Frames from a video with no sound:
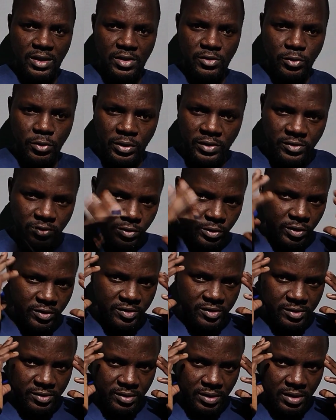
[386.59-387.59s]
So it's
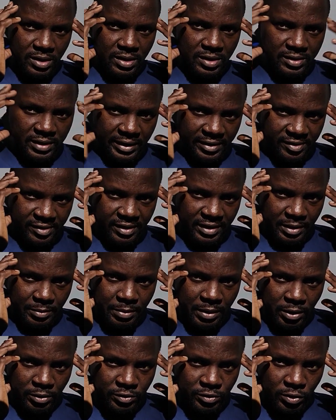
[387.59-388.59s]
just testing
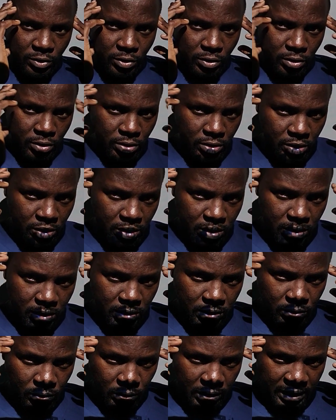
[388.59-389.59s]
about your
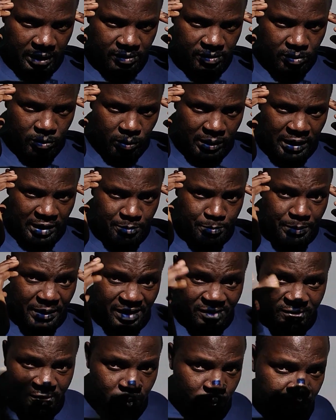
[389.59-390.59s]

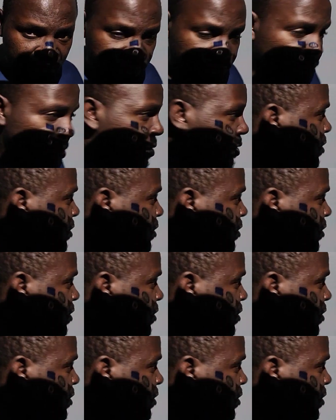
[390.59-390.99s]
knowledge-based question.